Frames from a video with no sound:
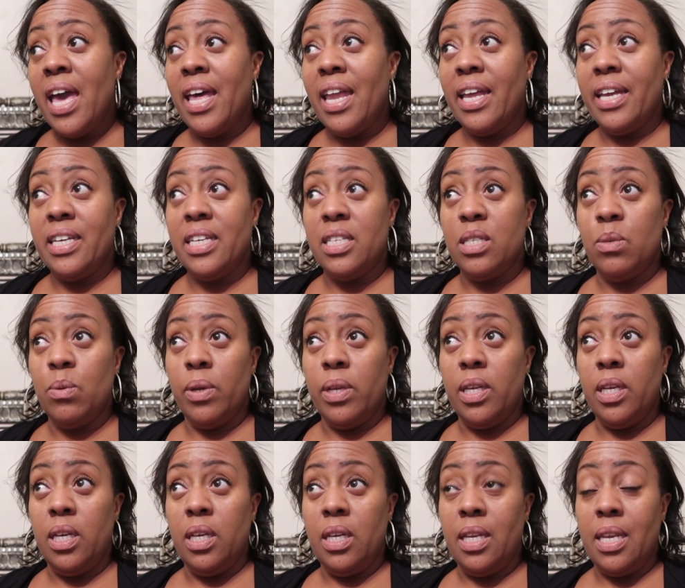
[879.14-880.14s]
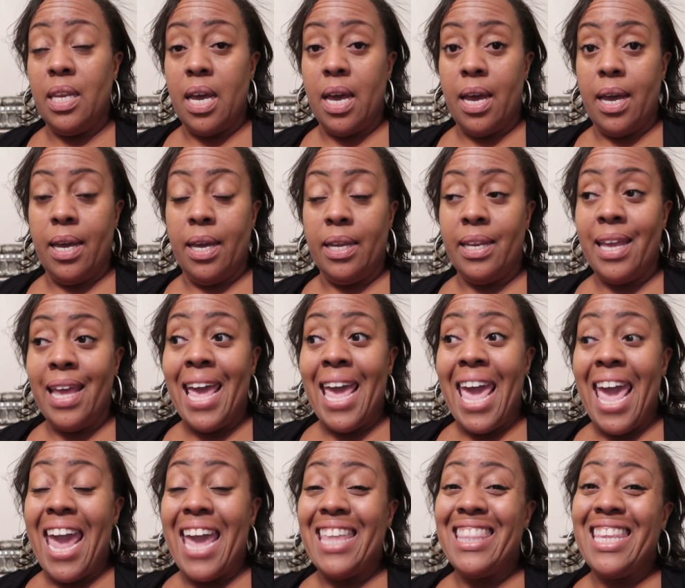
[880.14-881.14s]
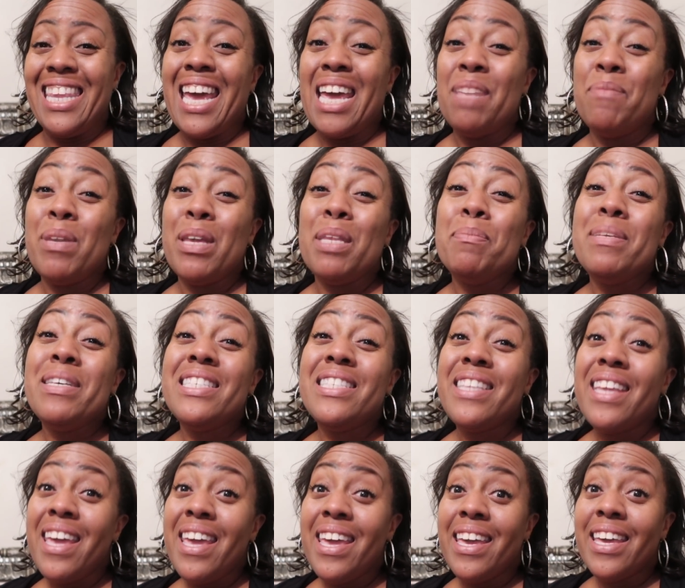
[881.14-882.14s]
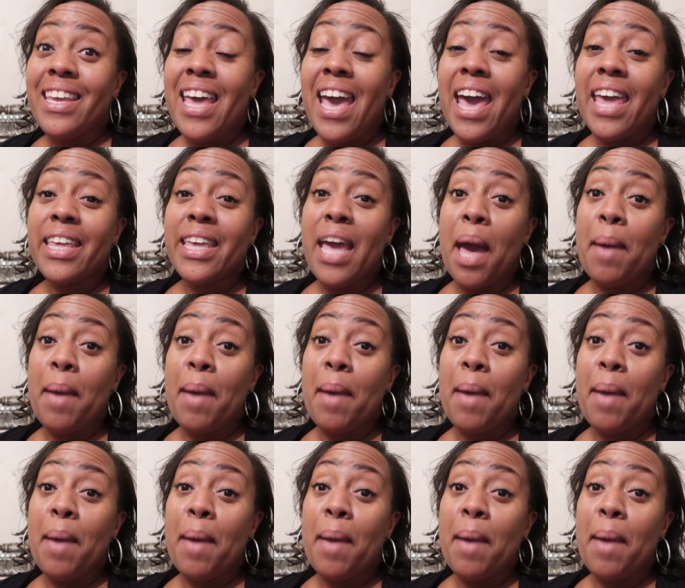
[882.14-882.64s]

and I get 29. And then I made a mistake and I had a